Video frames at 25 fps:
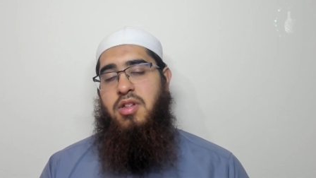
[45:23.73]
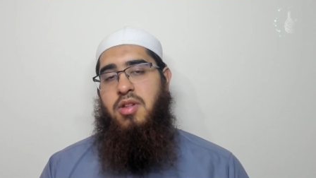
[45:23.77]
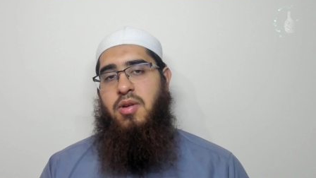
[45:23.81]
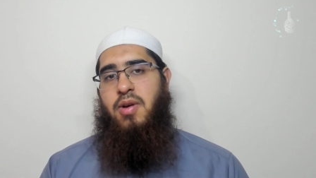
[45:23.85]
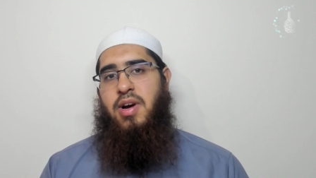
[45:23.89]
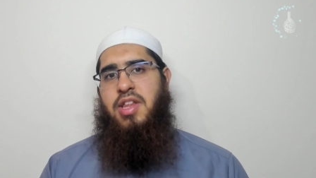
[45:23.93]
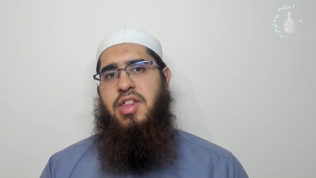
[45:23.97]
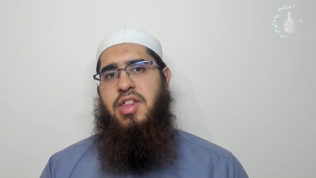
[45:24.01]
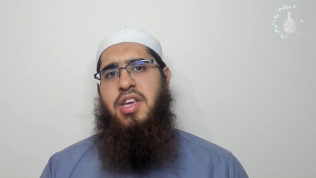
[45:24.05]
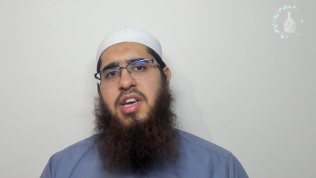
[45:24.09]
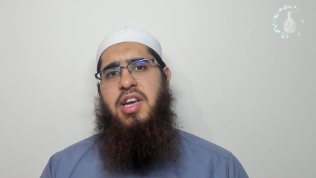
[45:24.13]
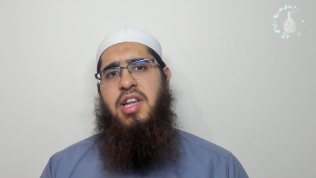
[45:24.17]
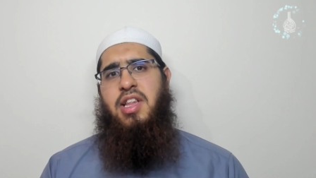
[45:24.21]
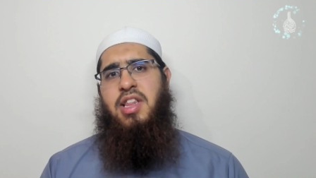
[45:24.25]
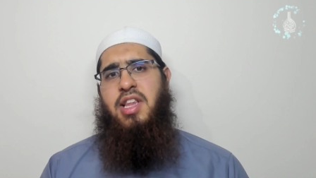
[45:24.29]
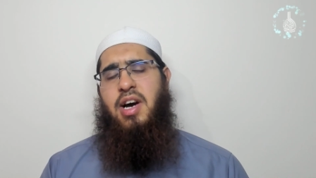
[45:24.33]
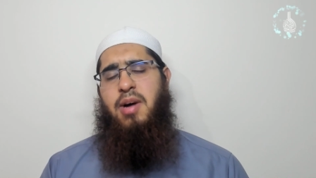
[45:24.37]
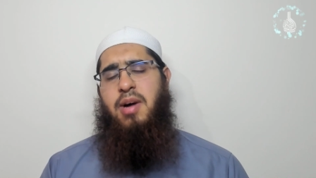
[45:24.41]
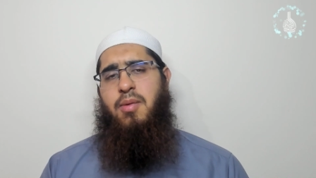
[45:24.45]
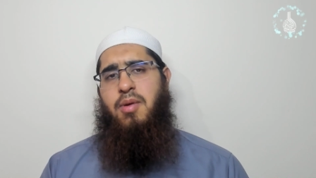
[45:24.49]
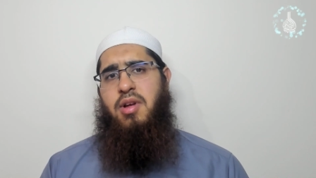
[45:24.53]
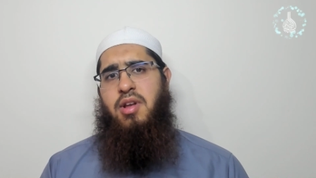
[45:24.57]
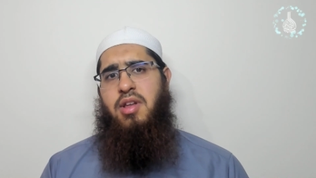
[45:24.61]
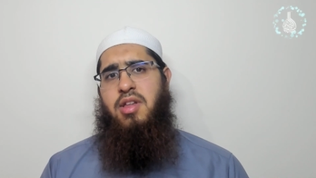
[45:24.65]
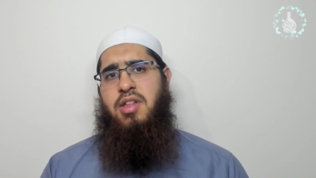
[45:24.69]
Though I think in
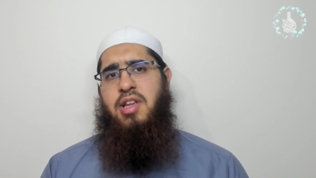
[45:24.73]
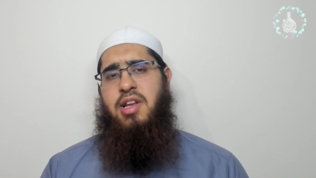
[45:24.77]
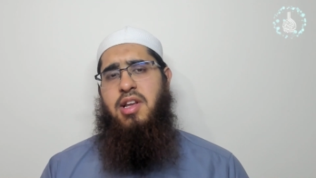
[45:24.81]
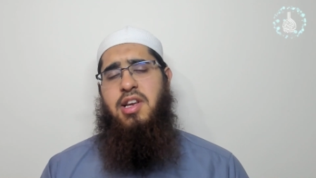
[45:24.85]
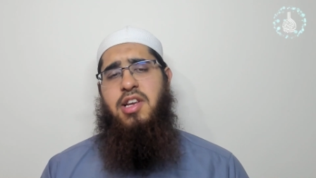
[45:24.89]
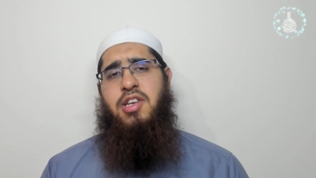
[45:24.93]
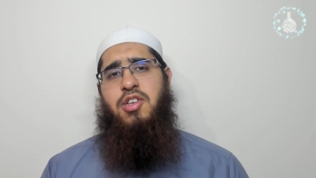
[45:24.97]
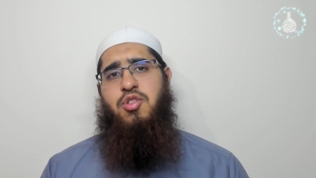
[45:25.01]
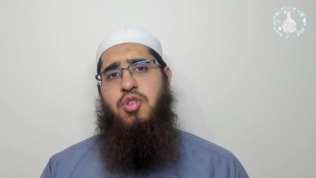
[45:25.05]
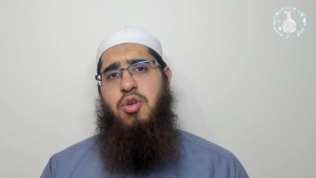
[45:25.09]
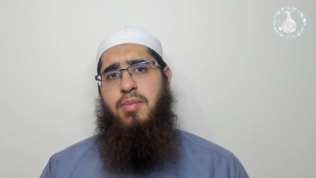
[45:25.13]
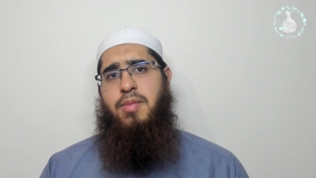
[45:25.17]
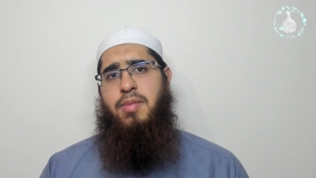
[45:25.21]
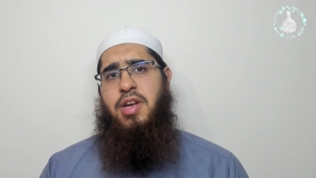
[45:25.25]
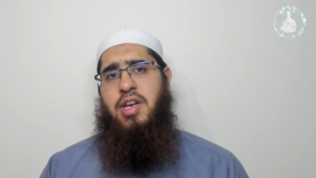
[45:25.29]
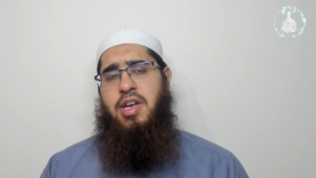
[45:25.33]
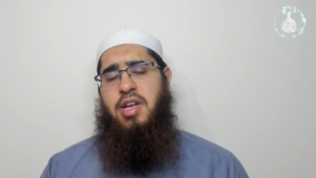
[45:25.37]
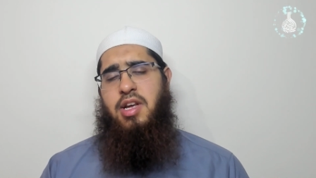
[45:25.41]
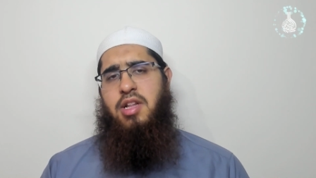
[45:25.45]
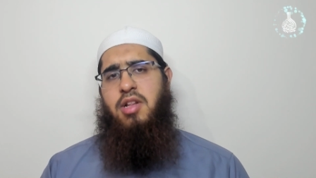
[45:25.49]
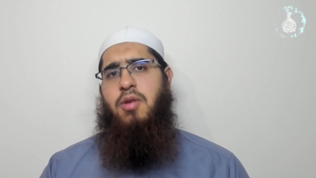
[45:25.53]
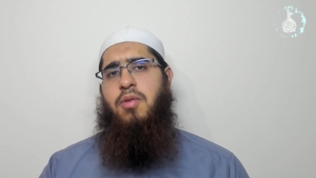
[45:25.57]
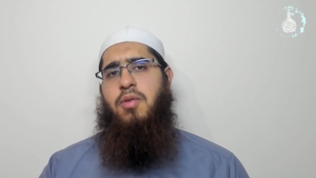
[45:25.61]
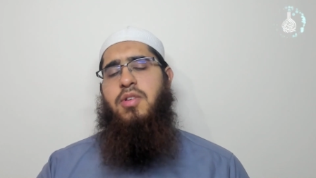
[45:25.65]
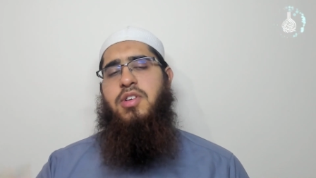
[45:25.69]
that one, the literal
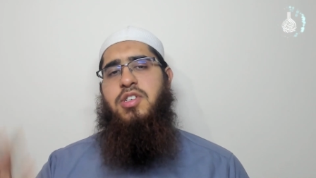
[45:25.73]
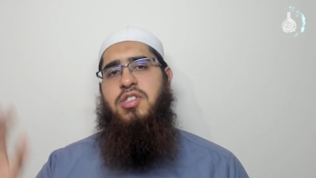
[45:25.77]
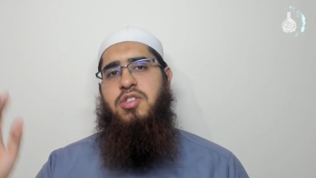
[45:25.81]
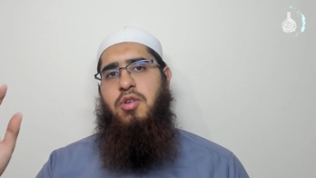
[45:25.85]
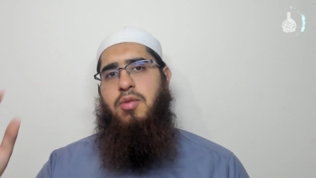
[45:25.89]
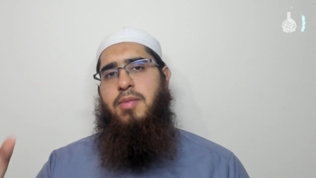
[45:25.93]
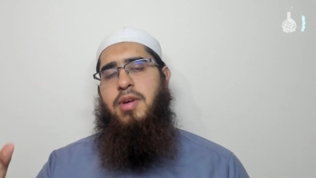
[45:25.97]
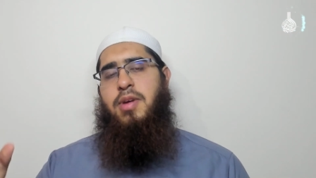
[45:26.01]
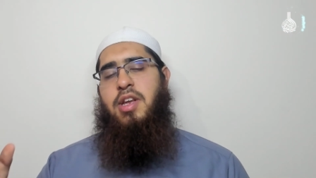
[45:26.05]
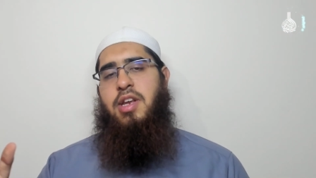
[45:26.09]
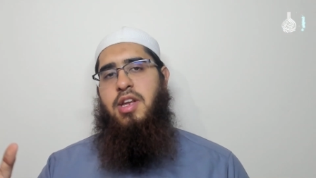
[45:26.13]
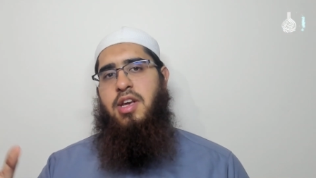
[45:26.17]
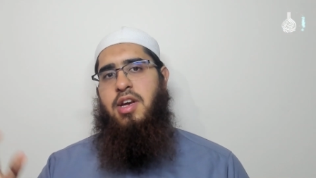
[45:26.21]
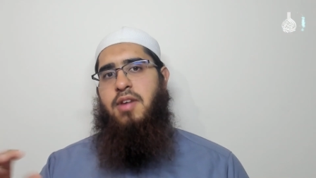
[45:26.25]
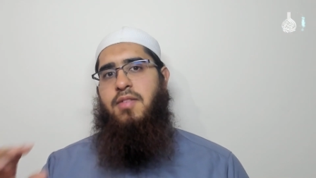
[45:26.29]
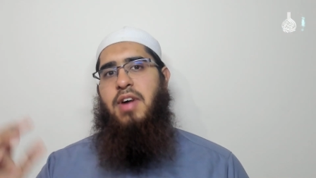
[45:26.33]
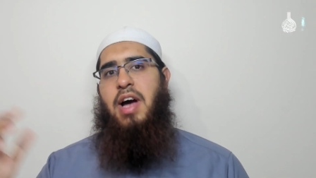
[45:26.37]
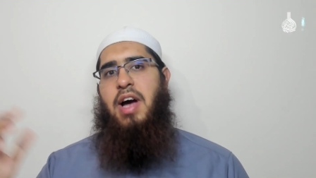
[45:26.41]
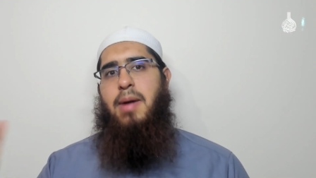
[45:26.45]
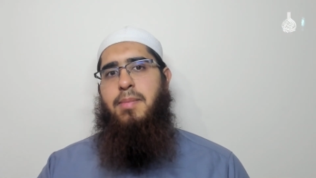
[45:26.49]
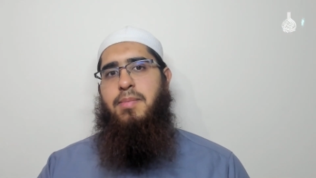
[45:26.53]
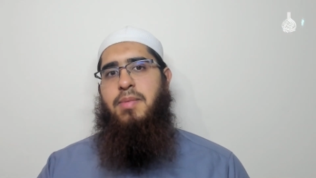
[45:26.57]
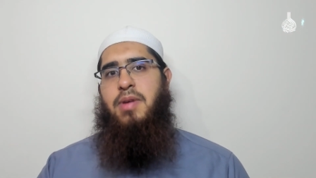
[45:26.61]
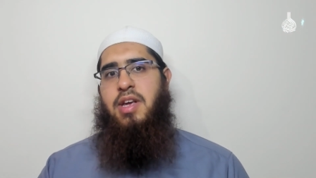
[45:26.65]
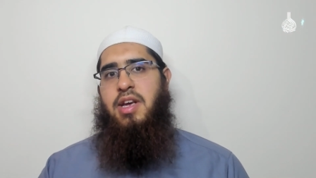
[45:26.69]
meaning, the original meaning of
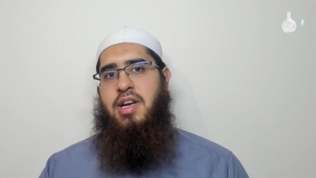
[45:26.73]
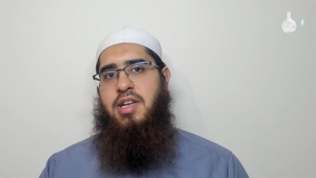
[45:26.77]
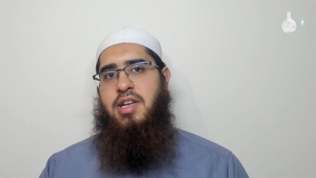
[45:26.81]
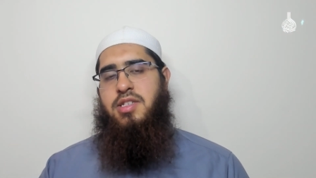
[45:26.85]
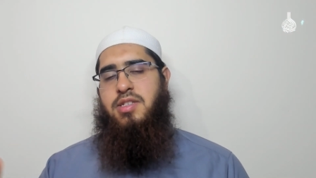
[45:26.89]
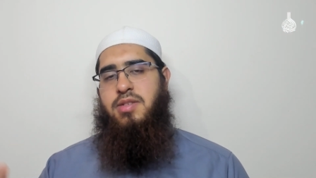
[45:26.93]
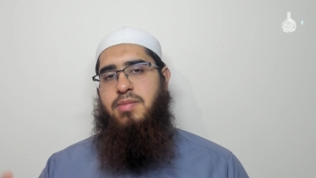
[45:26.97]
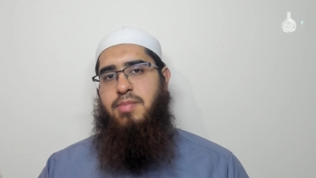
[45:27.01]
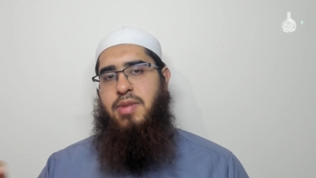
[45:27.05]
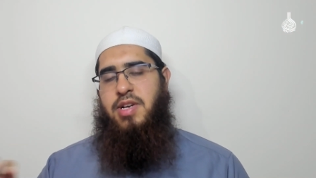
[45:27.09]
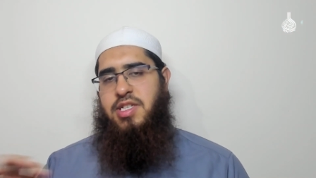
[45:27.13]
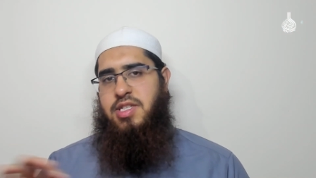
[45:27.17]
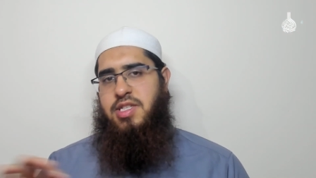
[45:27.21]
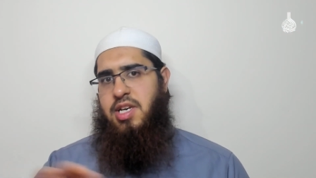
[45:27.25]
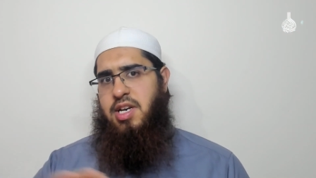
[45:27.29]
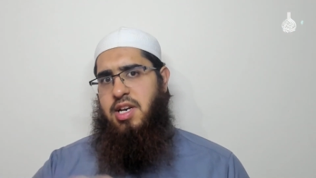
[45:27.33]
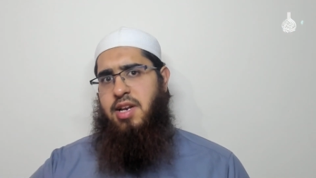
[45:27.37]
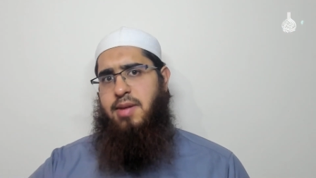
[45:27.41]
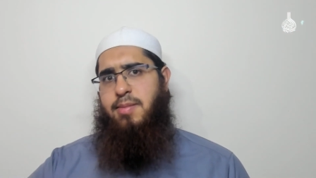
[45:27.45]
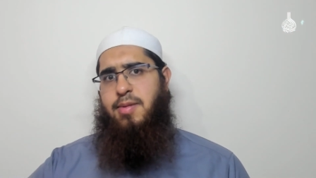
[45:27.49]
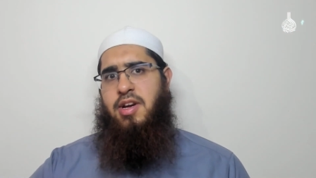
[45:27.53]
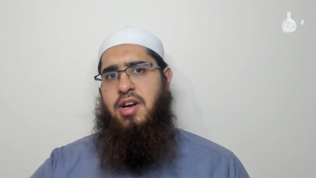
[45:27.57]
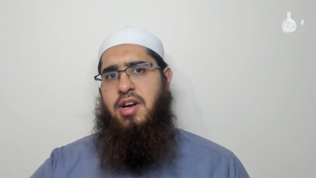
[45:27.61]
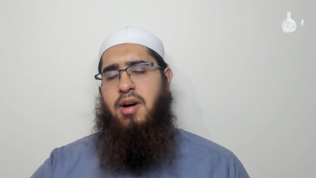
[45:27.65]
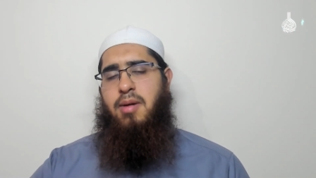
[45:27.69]
happy has
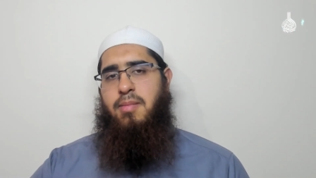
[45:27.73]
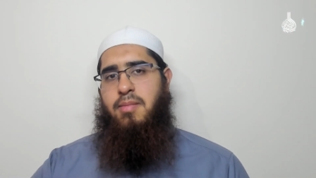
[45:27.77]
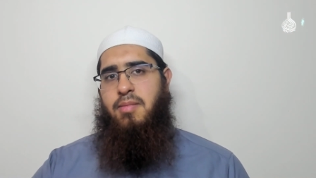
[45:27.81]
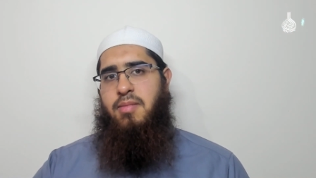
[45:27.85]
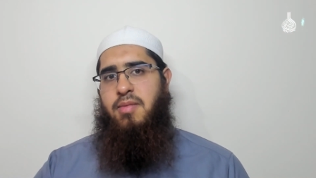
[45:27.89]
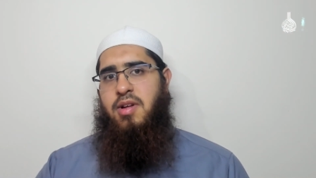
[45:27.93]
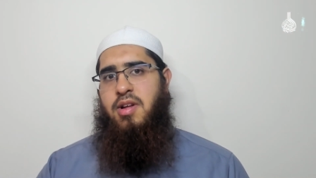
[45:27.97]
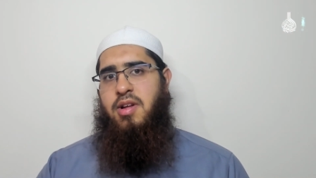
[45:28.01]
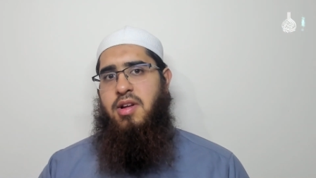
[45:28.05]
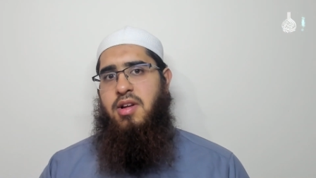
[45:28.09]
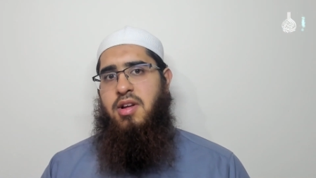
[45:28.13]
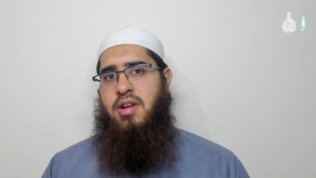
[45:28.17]
basically become